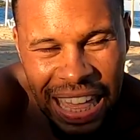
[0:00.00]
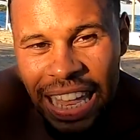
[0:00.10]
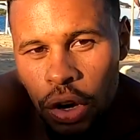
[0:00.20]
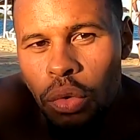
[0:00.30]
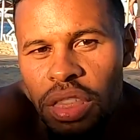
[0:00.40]

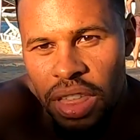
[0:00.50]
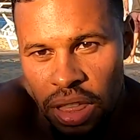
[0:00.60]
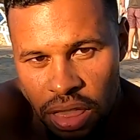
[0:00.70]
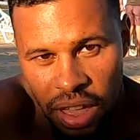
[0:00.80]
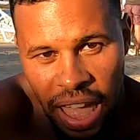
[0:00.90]
He
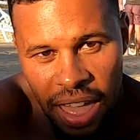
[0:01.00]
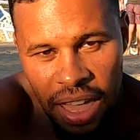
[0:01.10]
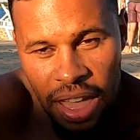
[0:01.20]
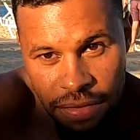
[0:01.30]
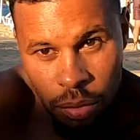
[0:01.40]
loses,
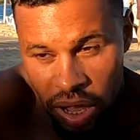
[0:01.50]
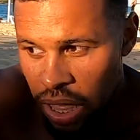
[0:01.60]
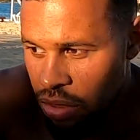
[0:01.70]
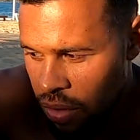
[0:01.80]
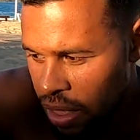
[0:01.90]
okay? If
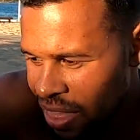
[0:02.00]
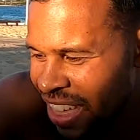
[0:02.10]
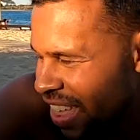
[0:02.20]
someone is ra-